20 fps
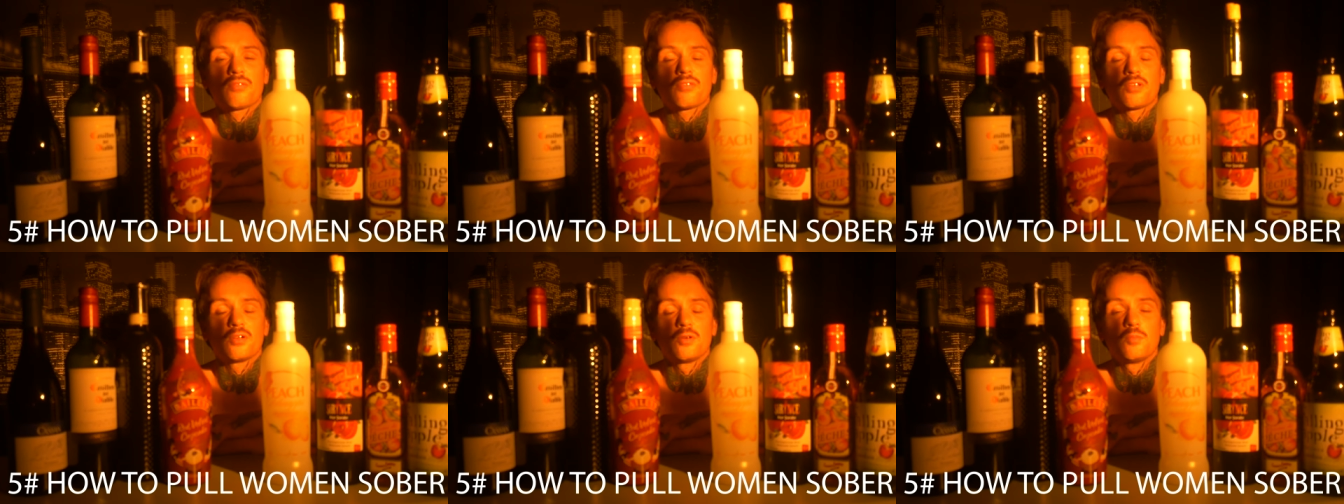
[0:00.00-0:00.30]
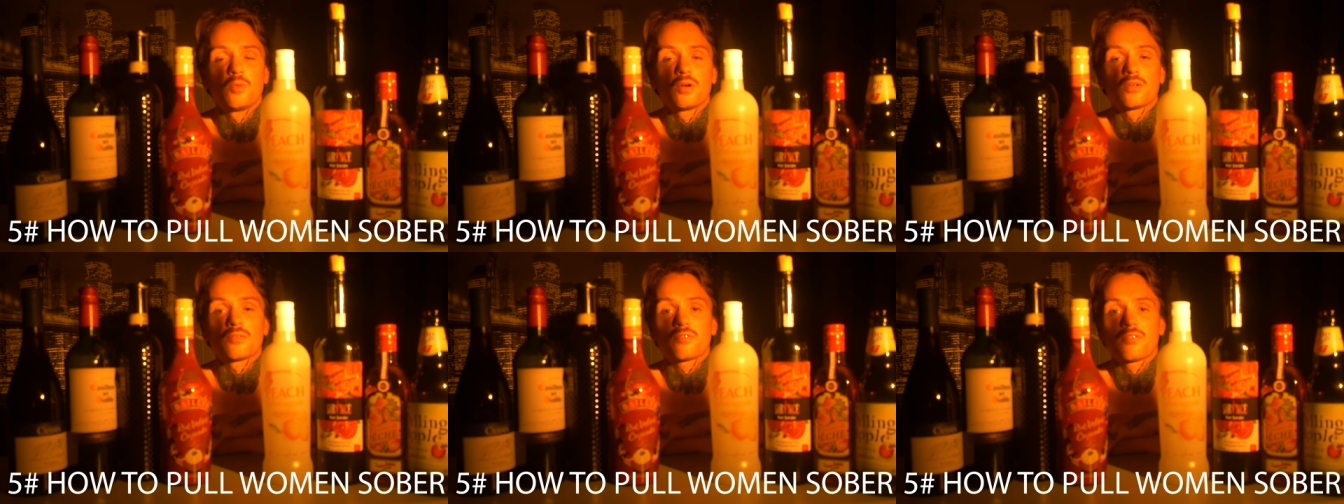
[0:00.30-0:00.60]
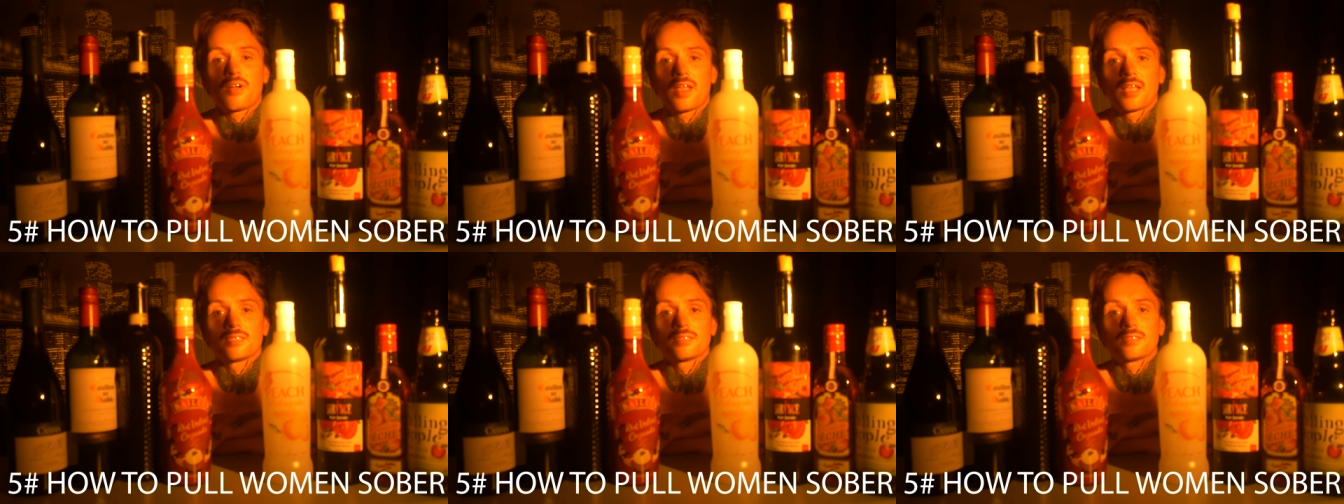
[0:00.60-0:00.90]
few of my
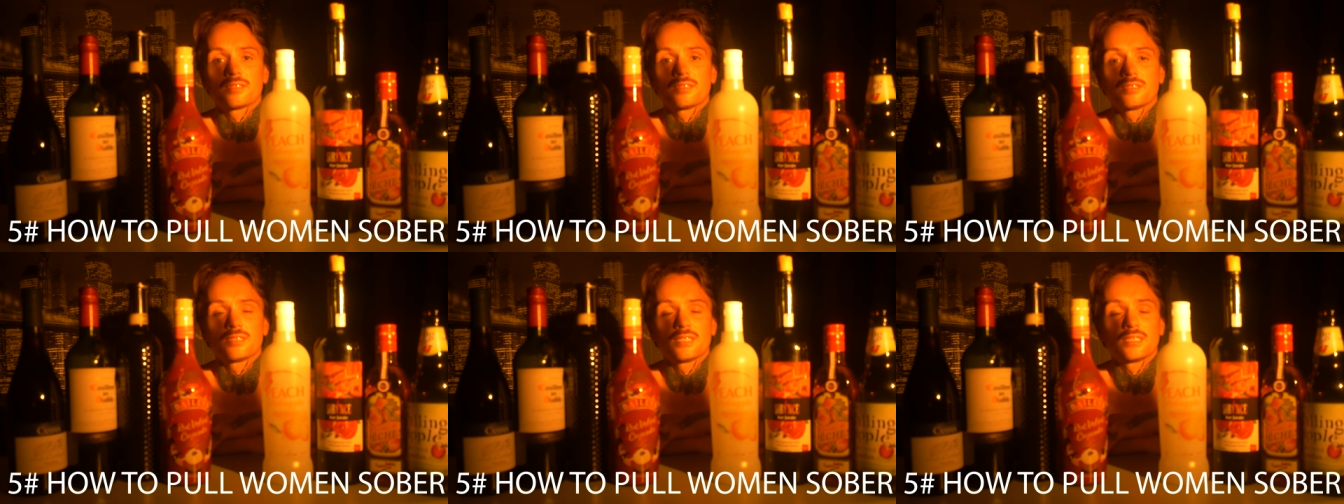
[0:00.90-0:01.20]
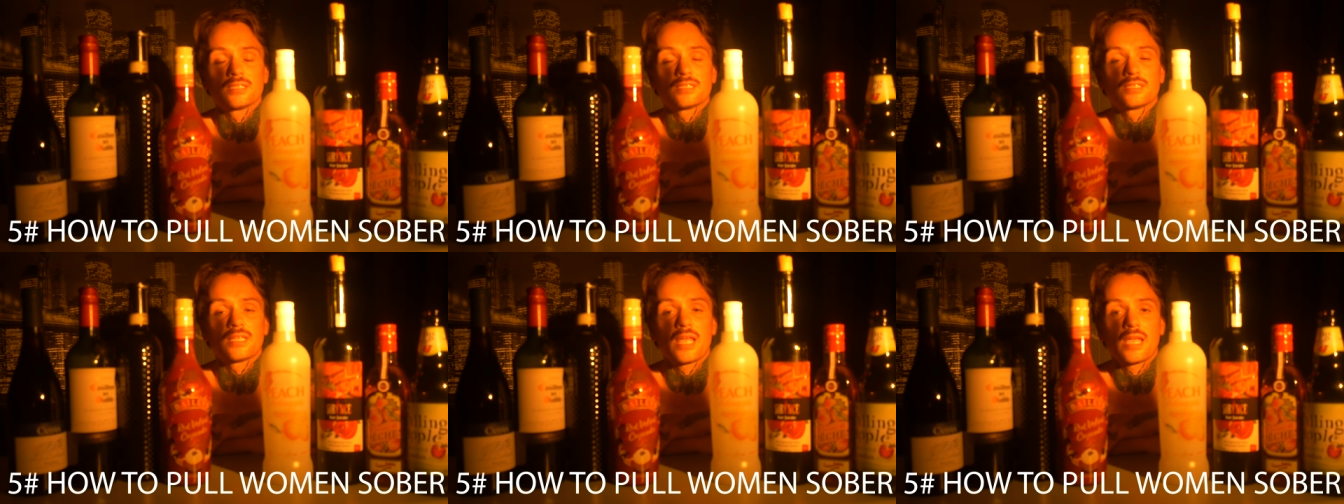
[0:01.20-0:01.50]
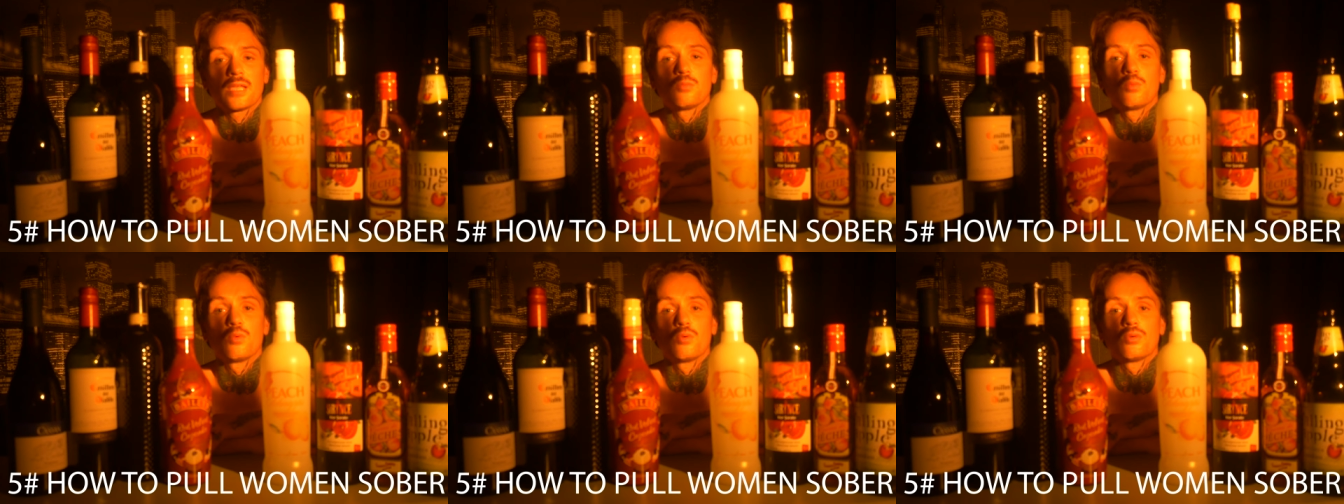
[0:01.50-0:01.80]
friends since
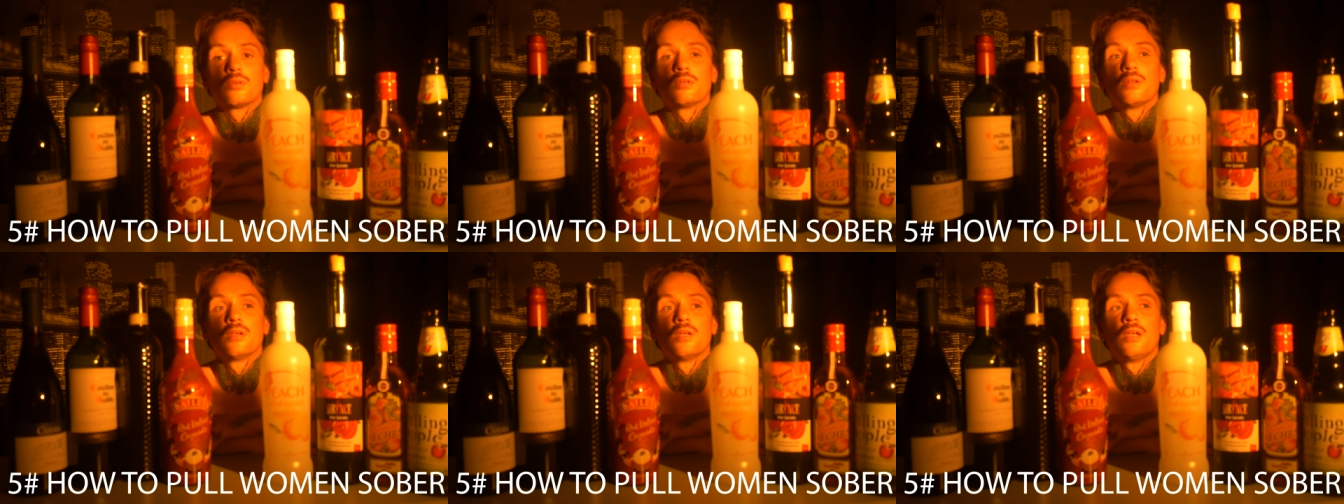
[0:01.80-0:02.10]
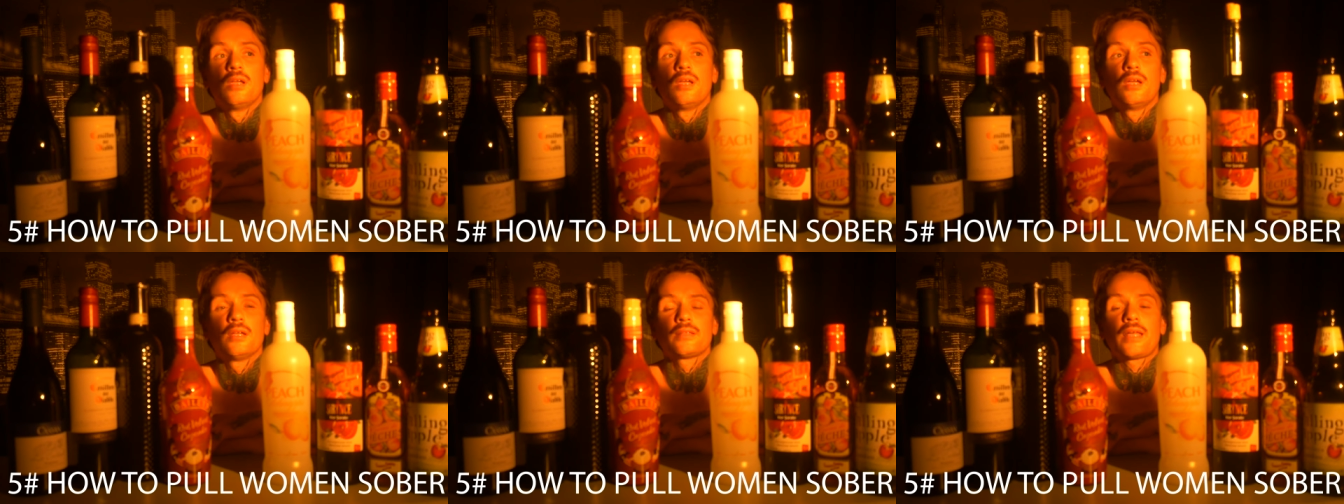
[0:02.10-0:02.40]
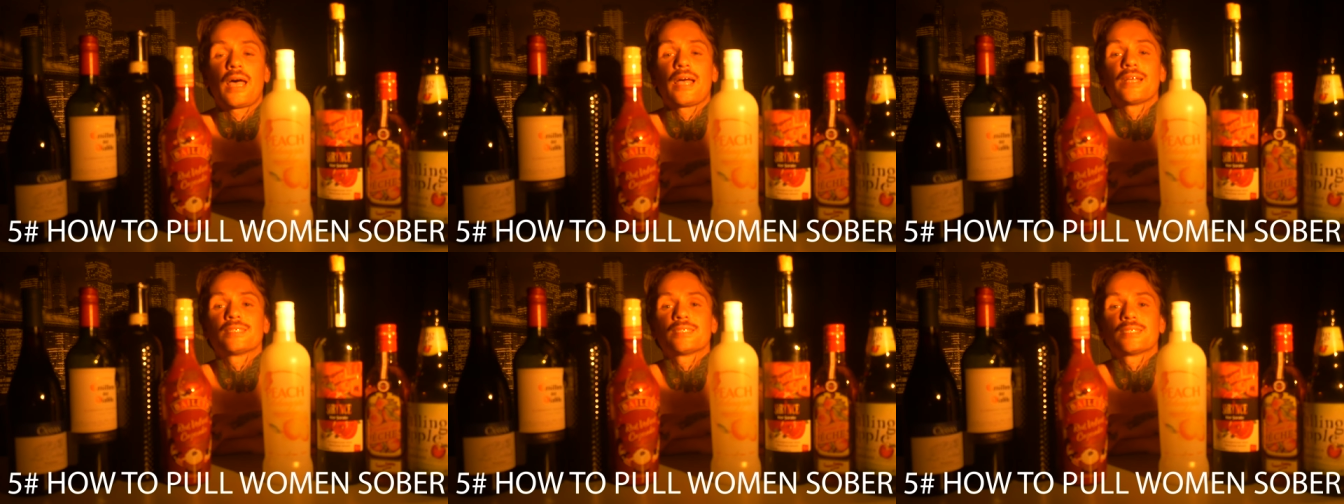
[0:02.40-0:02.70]
day one
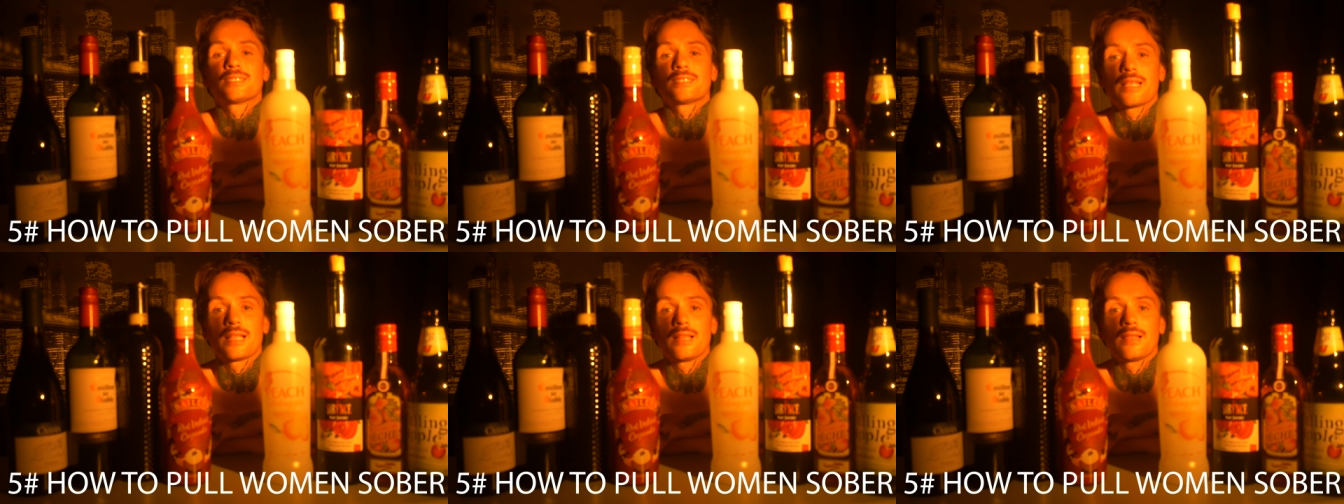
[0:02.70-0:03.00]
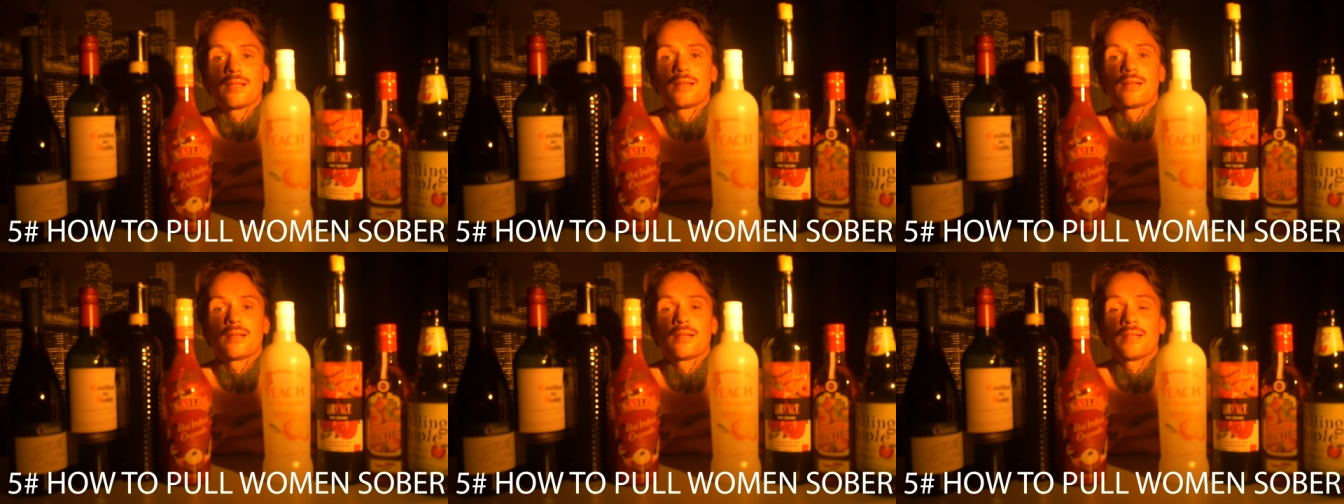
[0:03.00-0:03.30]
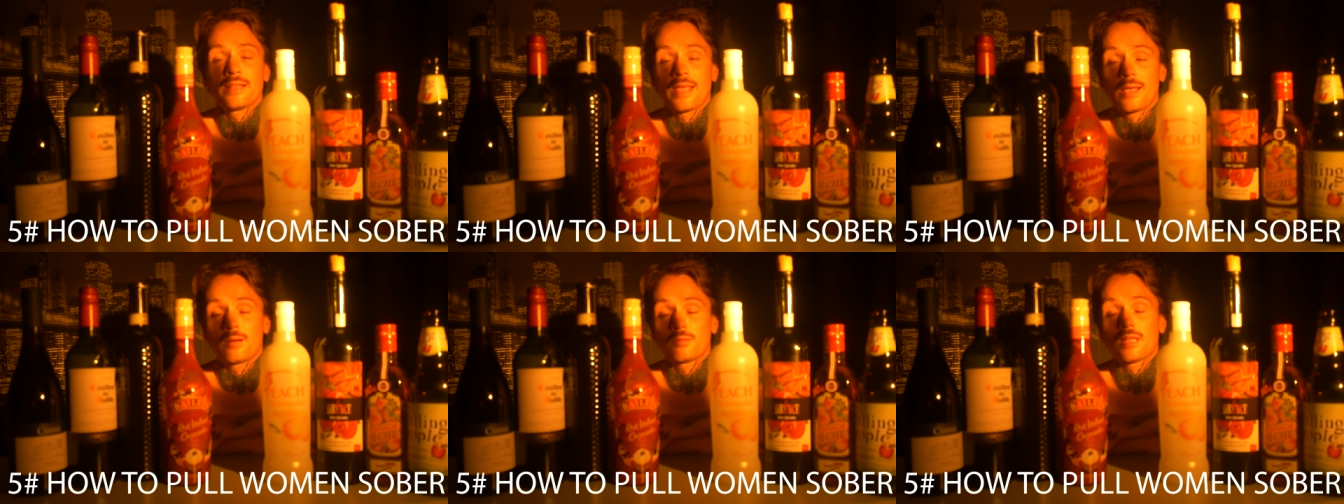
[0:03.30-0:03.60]
that is still here
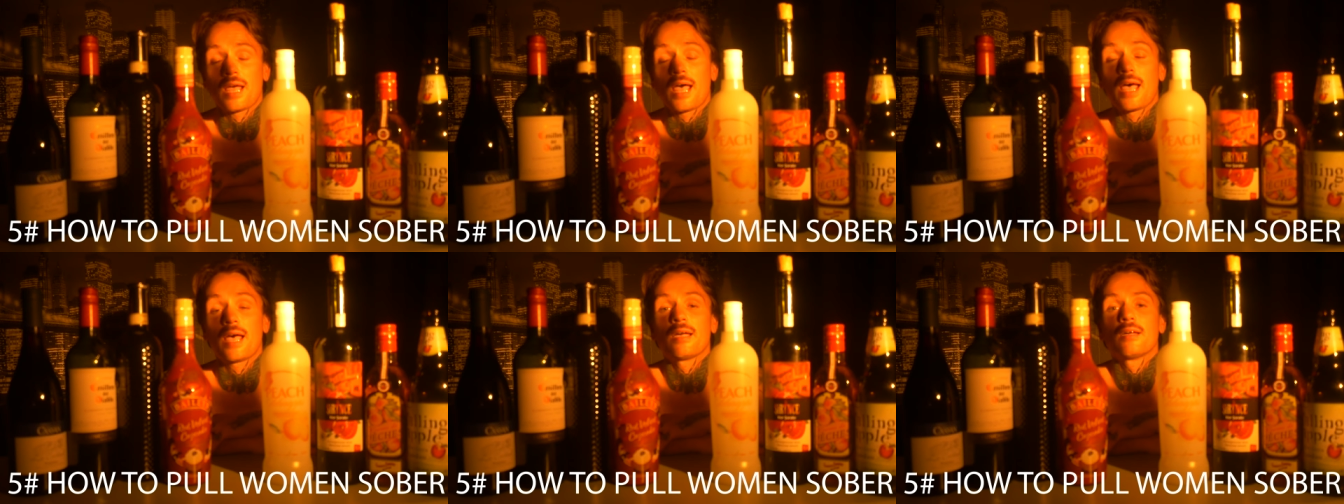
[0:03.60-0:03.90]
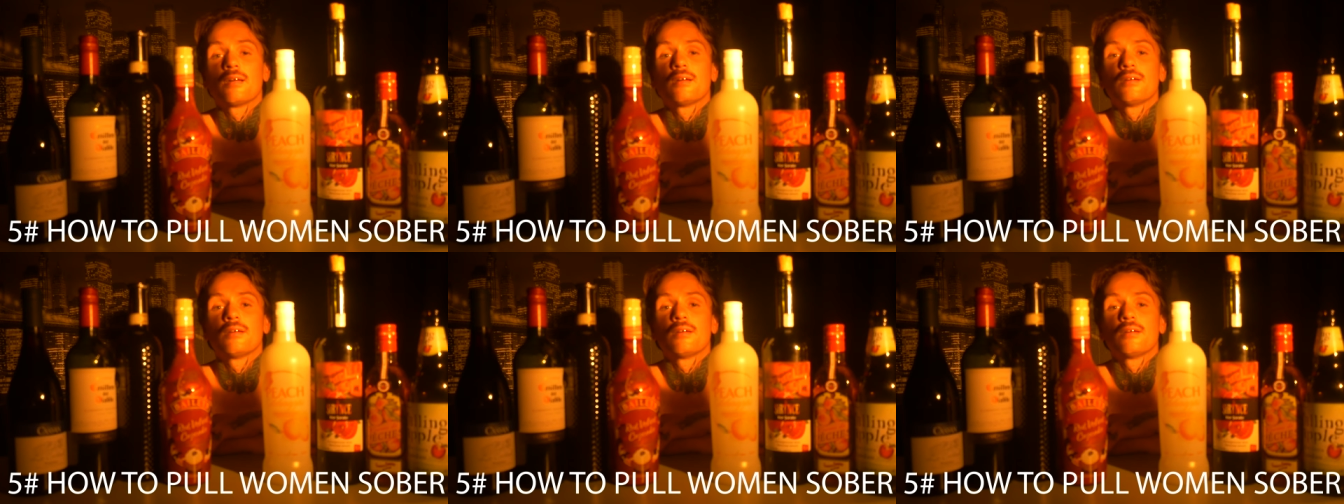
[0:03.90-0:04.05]
now that